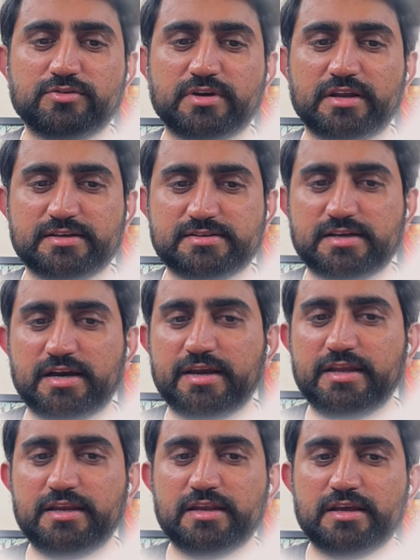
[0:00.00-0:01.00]
You can
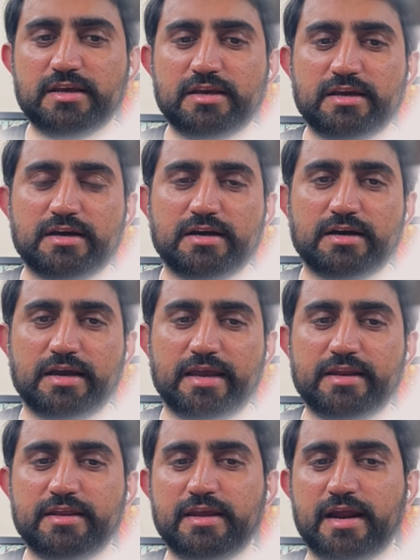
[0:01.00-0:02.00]
assign
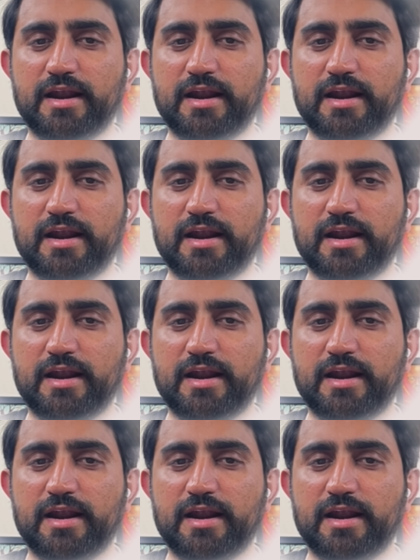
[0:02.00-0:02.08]
any